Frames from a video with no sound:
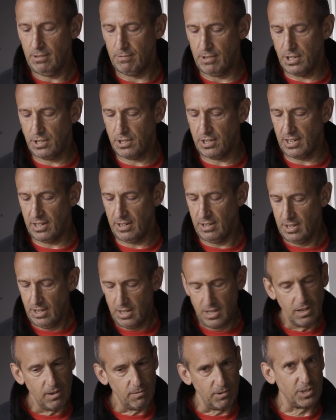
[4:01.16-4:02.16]
which
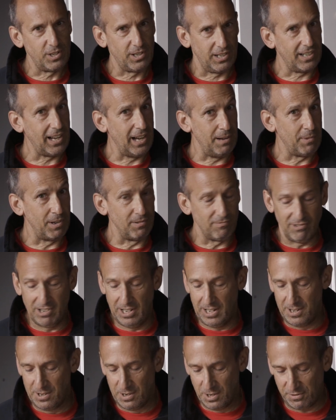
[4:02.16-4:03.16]
can be
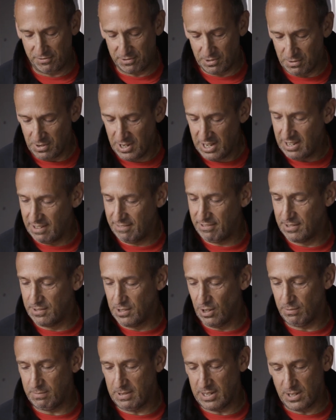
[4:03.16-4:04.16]
really useful if you've
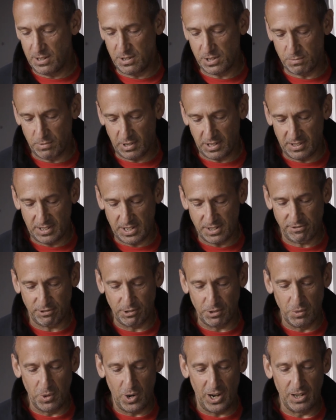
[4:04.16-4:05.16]
not been using one of these
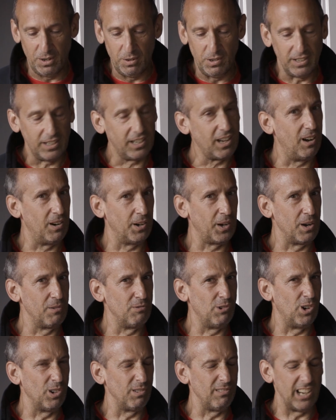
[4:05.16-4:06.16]
for a while. Can't go
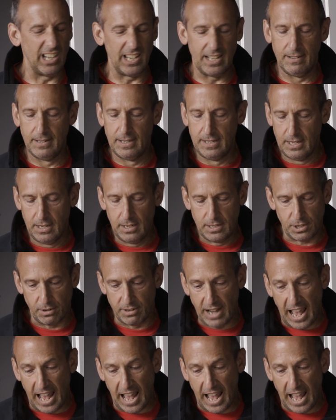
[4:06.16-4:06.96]
wrong really. So